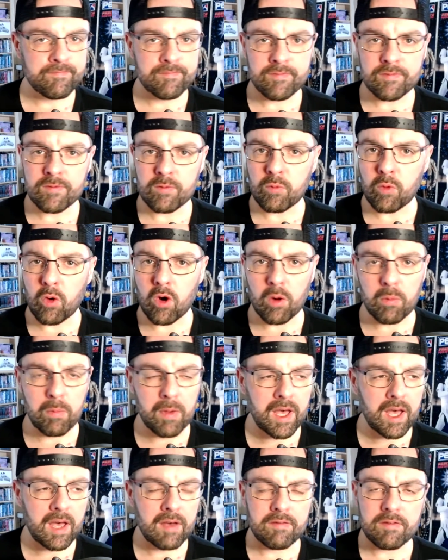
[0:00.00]

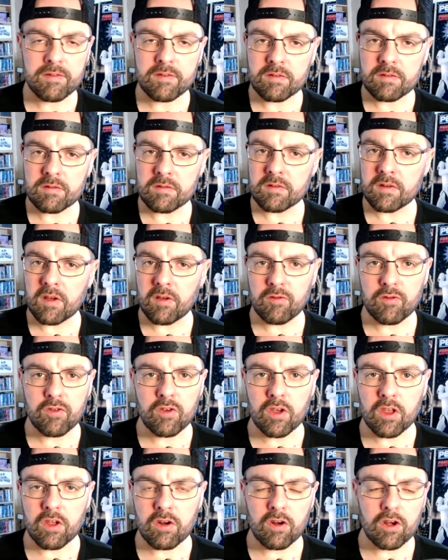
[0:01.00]
Warpath and a few
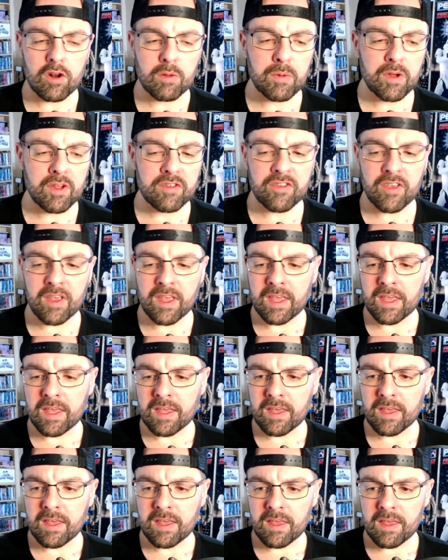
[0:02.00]
other Autobots,
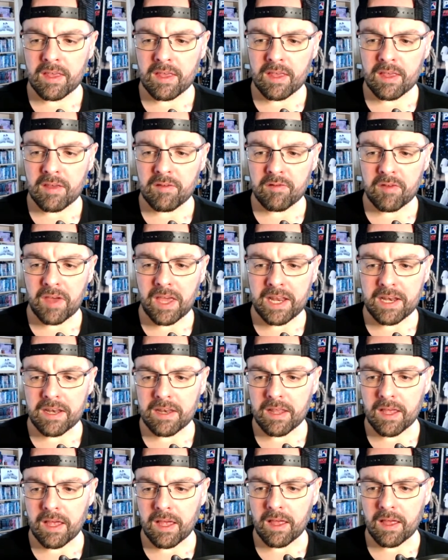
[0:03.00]
find
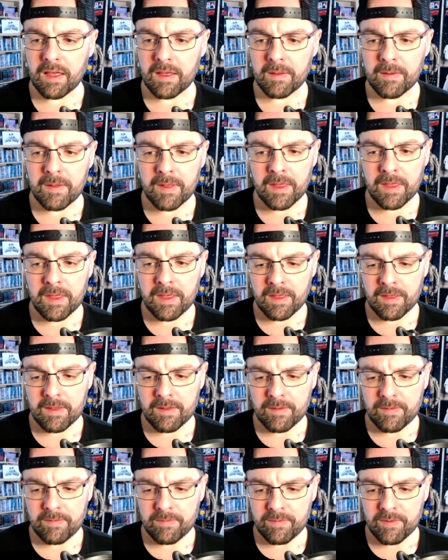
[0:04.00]
a
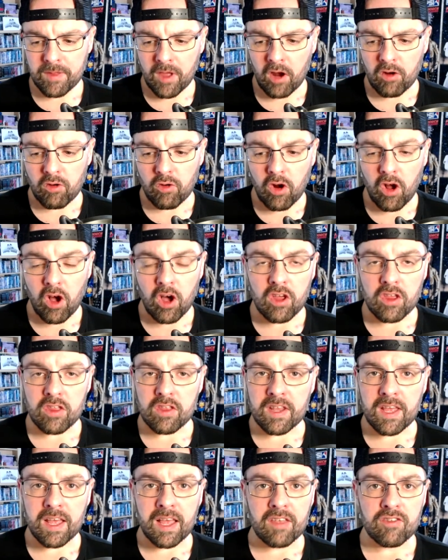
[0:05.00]
rock that
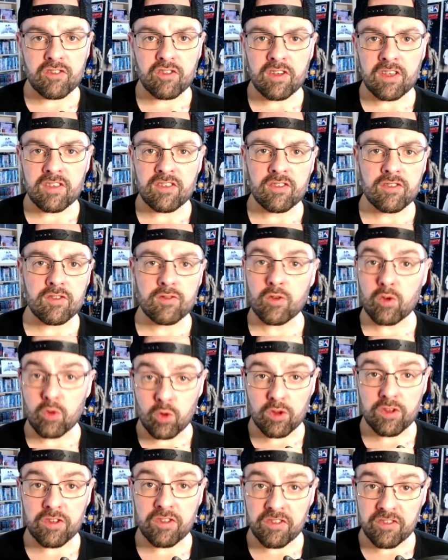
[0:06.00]
has traces of
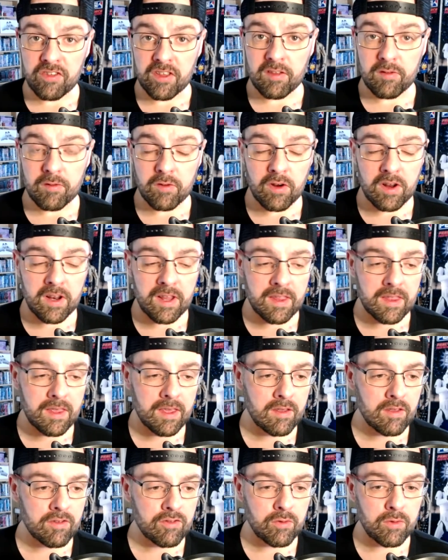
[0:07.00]
gold and silver in it,
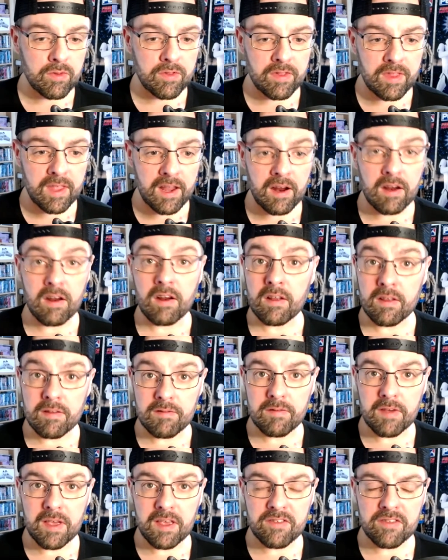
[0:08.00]
so that they're
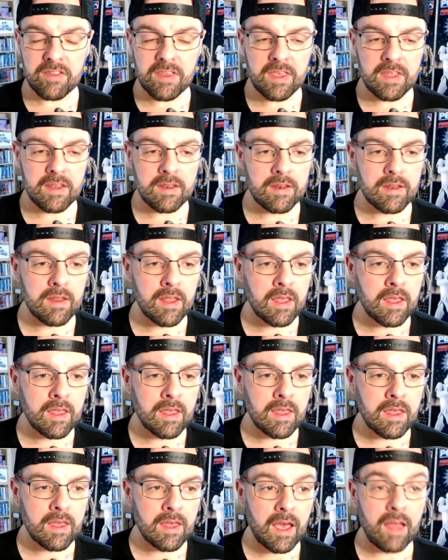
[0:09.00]
investigating,
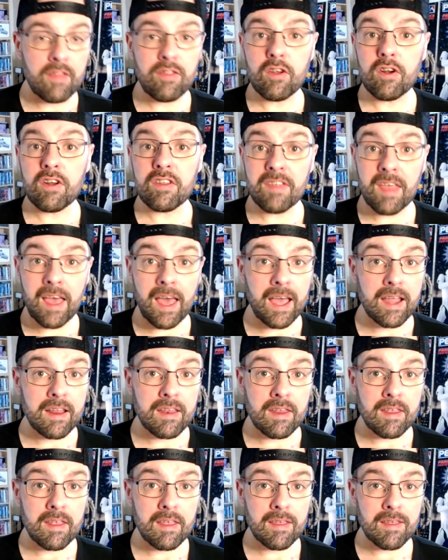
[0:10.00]
and they're
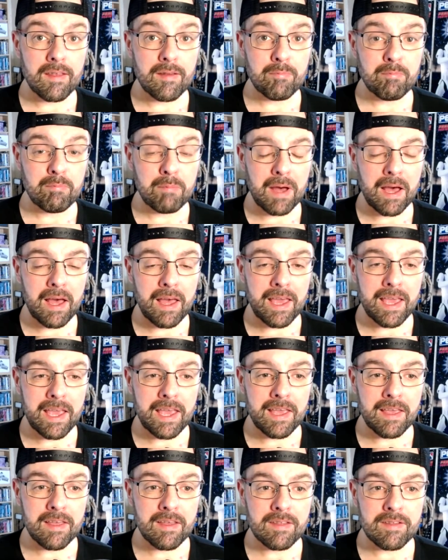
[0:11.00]
attacked
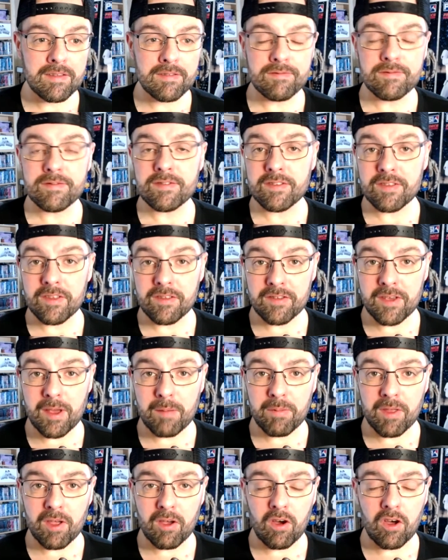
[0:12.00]
by
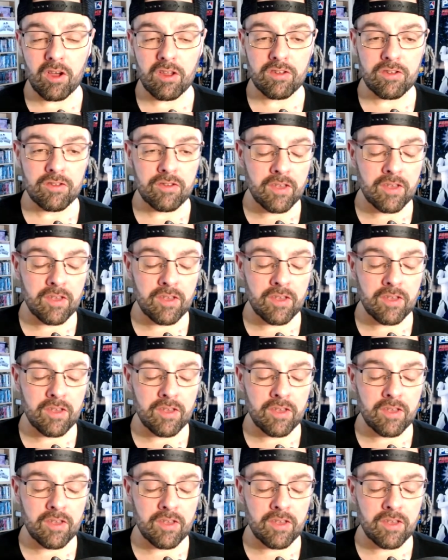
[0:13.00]
Decepticons.